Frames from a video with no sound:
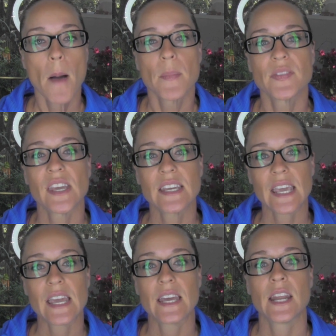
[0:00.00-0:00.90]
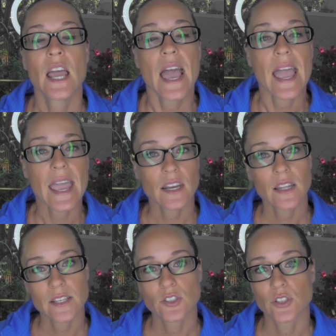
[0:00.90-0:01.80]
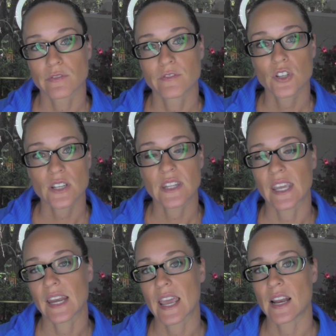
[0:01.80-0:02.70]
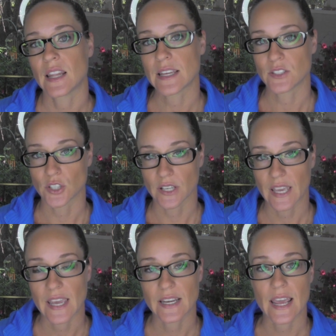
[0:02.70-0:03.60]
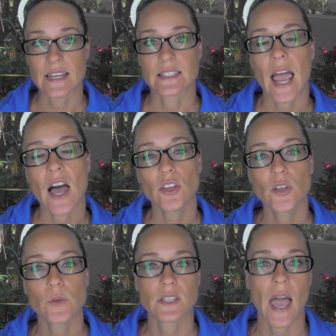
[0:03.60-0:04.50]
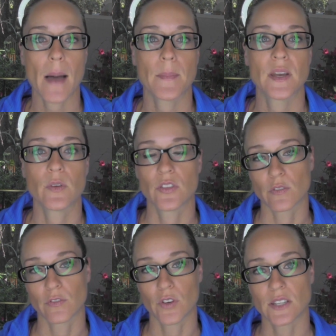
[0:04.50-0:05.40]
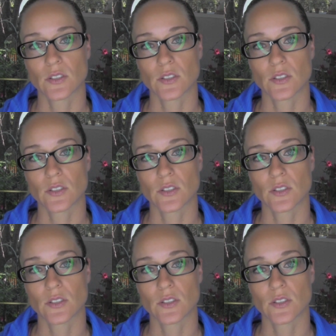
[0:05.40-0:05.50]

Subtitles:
but they can analyze your foot, they can analyze your gait and tell you what's happening with your foot.